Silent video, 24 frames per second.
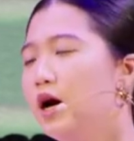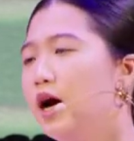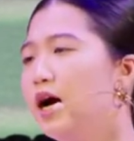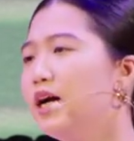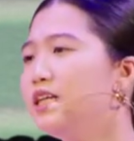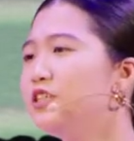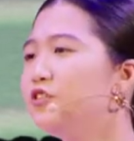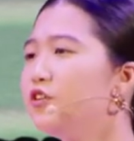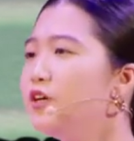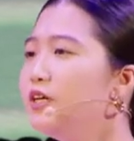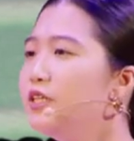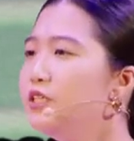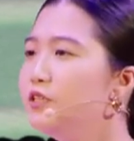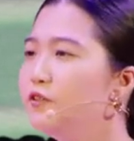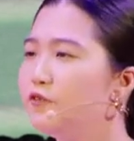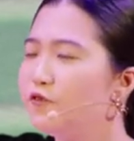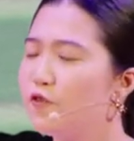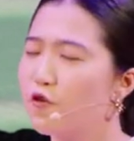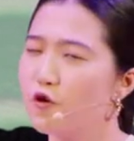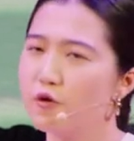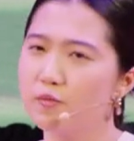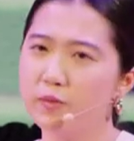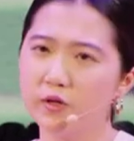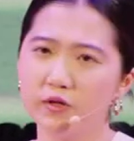I tried to
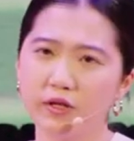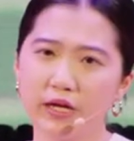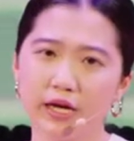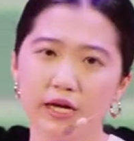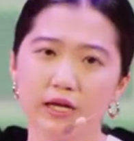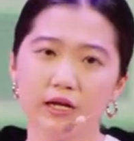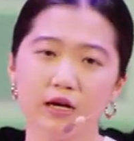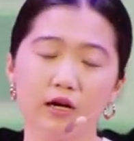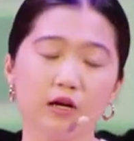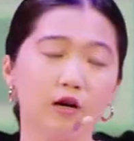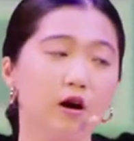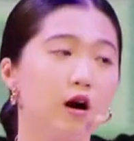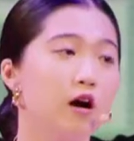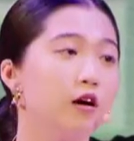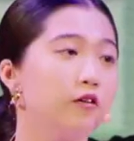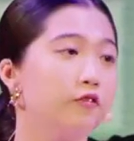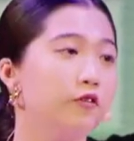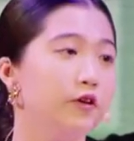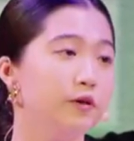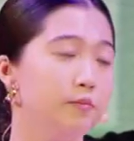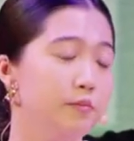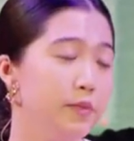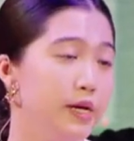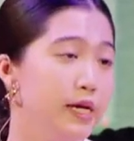formulate a
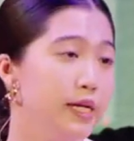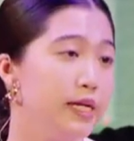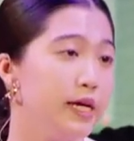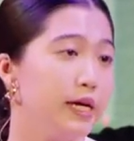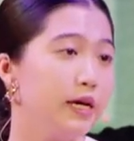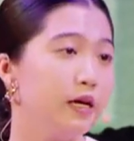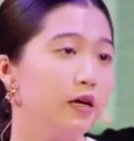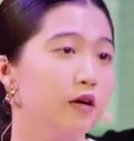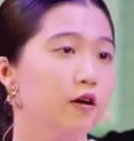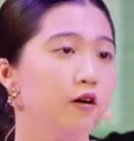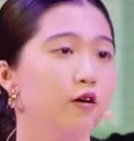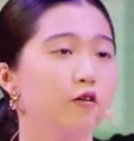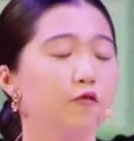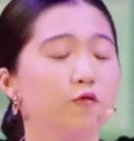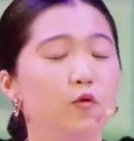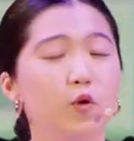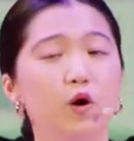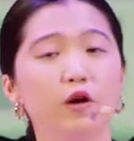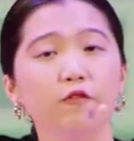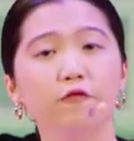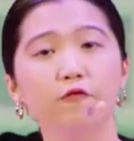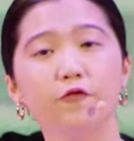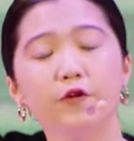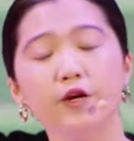concrete meaning of
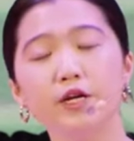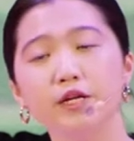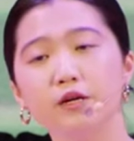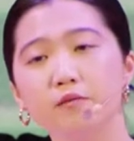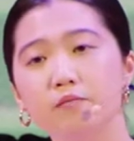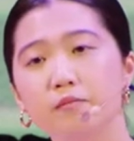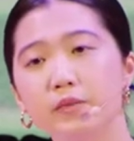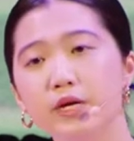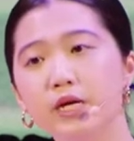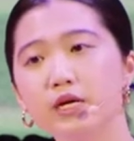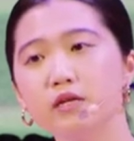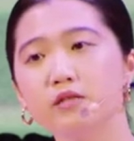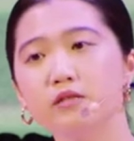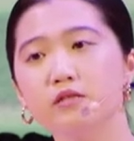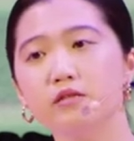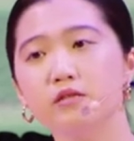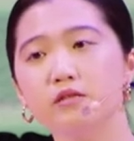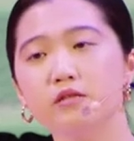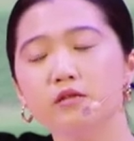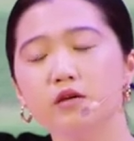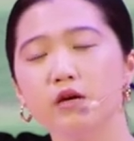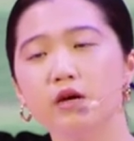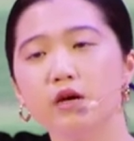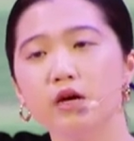what freedom
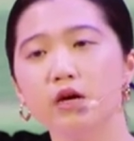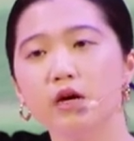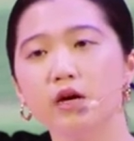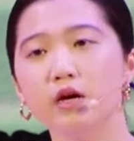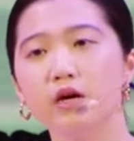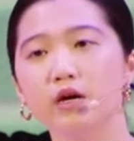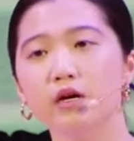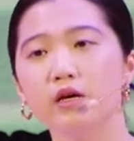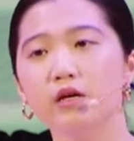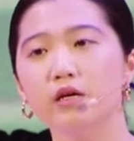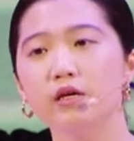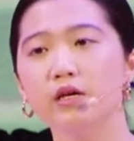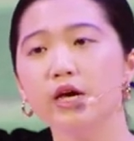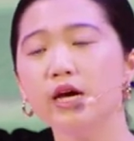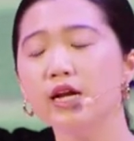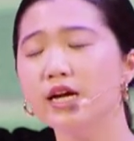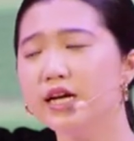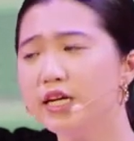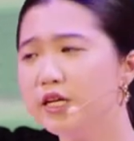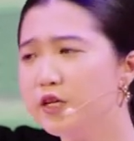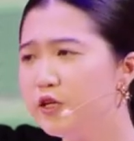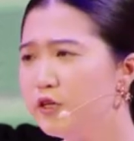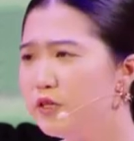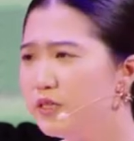means, yet
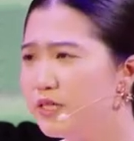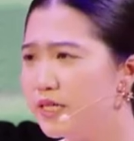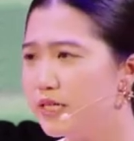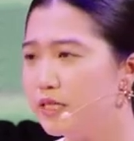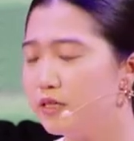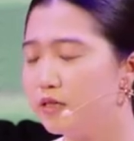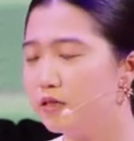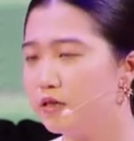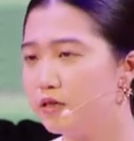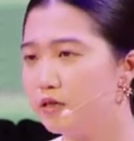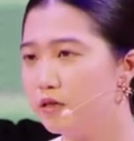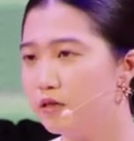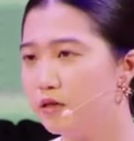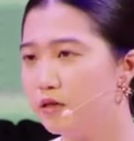I couldn't.